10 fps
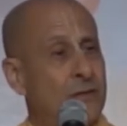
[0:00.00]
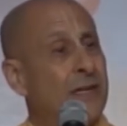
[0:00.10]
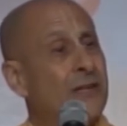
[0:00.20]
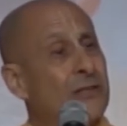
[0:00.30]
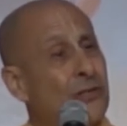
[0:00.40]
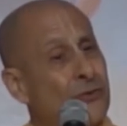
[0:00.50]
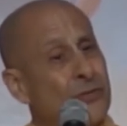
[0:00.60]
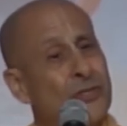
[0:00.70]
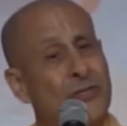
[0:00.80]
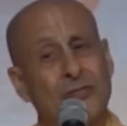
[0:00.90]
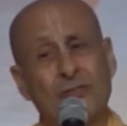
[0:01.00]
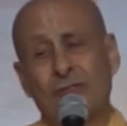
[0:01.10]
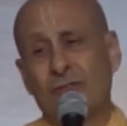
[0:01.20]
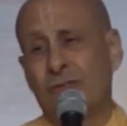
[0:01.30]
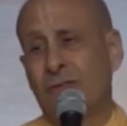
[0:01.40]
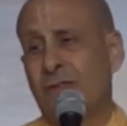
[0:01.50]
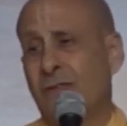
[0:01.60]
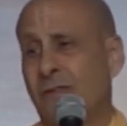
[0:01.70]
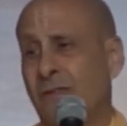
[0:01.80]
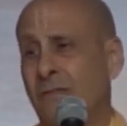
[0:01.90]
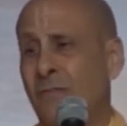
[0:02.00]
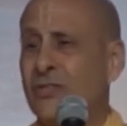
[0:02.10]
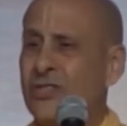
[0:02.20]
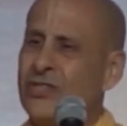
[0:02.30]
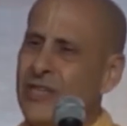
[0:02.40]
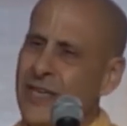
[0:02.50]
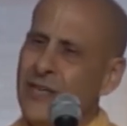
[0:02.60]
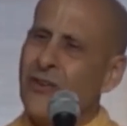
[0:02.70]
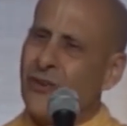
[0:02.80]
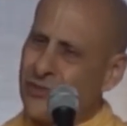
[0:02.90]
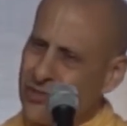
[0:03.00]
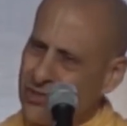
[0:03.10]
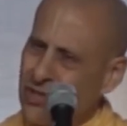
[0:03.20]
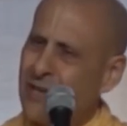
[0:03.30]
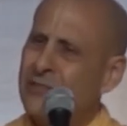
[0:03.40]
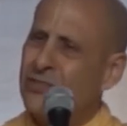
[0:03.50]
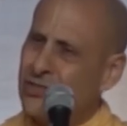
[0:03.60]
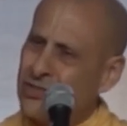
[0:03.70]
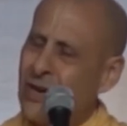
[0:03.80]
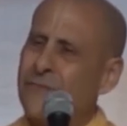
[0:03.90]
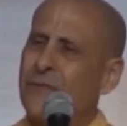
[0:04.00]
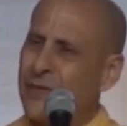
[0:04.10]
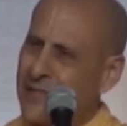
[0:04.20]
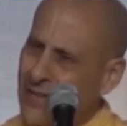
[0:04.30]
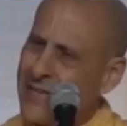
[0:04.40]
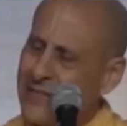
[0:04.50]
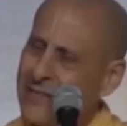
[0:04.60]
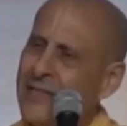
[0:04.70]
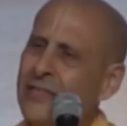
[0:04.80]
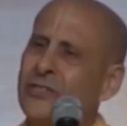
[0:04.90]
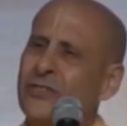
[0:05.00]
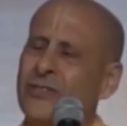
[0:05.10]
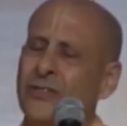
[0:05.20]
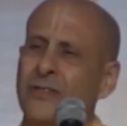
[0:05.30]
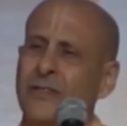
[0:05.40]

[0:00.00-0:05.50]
like a lotus, but seeing her son suffering like this,